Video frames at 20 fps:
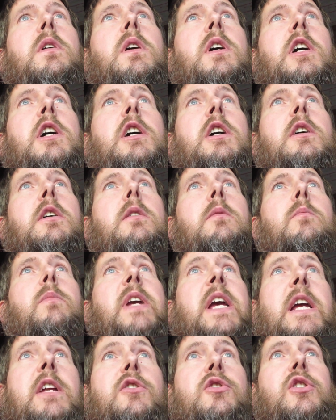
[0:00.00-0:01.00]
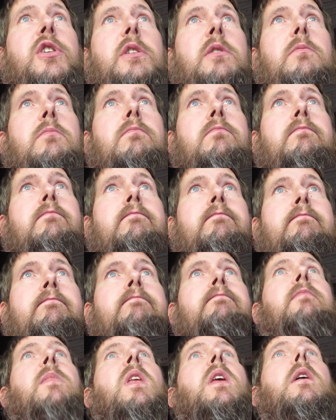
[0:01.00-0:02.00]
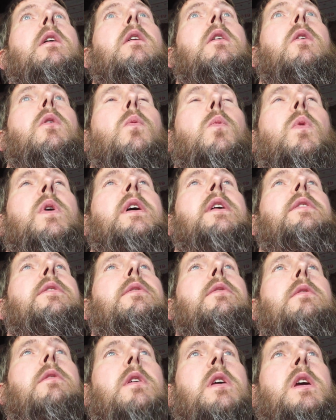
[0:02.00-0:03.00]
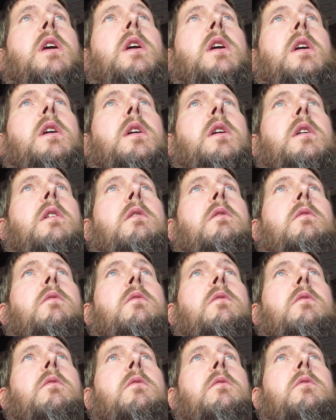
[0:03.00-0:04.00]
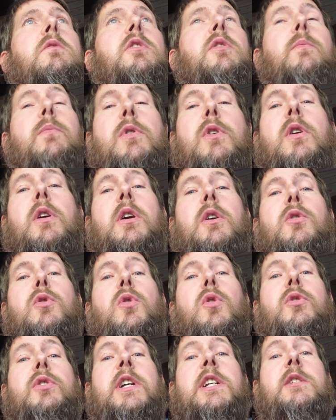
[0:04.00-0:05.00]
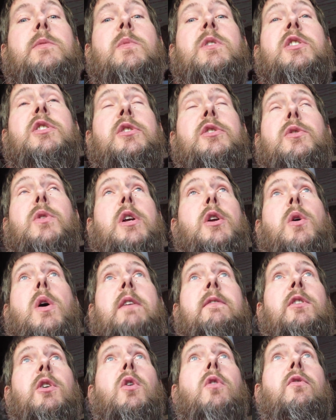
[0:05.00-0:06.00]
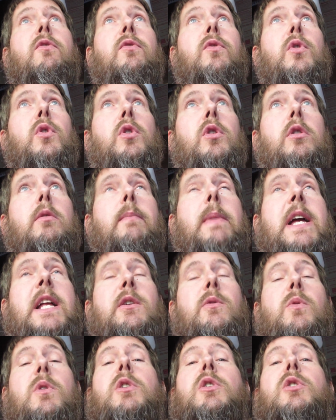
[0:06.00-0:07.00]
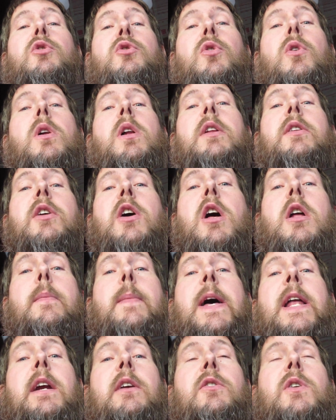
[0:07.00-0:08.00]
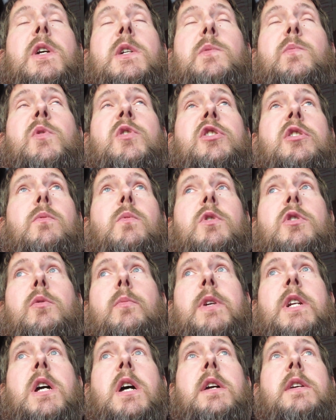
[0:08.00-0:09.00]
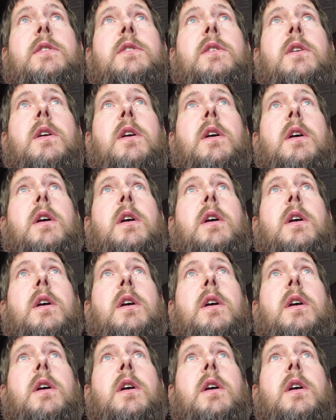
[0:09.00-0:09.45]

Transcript: um, engine with the computer control transmission so I don't have to go full manual control on the automatic transmission which will be nice